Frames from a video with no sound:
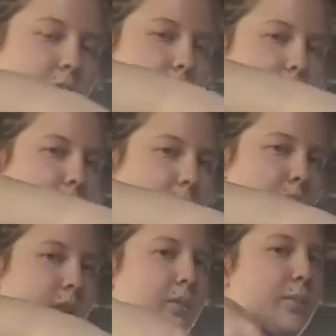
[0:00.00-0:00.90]
you're gonna
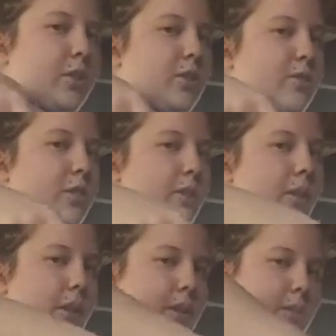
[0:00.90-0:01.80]
push
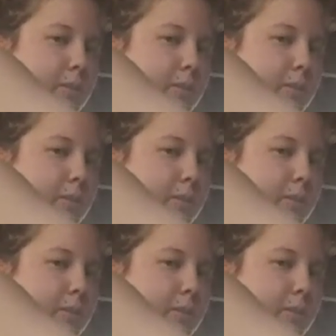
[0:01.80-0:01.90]
forward,